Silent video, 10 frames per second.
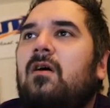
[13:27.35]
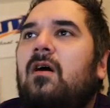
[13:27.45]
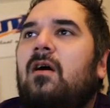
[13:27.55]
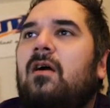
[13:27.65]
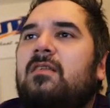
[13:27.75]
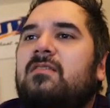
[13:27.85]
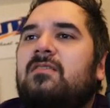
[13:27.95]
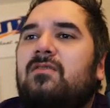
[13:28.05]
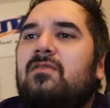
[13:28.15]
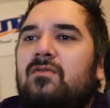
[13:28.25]
All right,
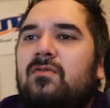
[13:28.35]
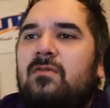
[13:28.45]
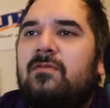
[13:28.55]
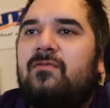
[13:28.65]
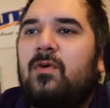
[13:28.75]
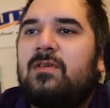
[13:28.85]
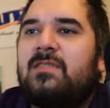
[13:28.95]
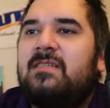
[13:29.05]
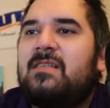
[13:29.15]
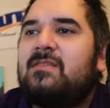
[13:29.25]
so
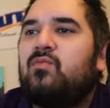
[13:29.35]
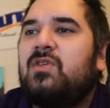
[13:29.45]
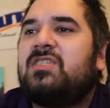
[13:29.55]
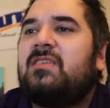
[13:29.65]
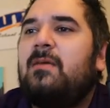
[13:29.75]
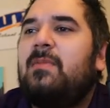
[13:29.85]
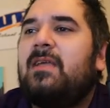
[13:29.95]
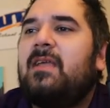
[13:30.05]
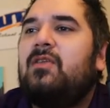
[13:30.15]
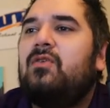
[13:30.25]
14 says, which statement
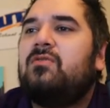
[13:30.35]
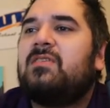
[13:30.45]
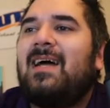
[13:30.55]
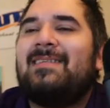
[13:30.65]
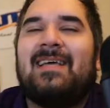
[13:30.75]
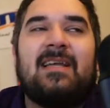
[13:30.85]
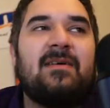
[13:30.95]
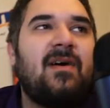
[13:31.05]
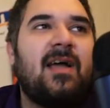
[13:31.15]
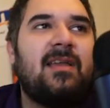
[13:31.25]
can you use to
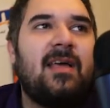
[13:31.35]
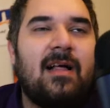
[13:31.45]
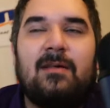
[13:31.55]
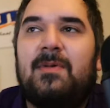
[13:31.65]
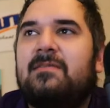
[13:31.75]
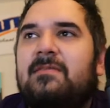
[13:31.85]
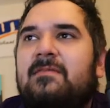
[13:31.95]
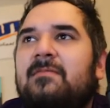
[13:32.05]
identify an element?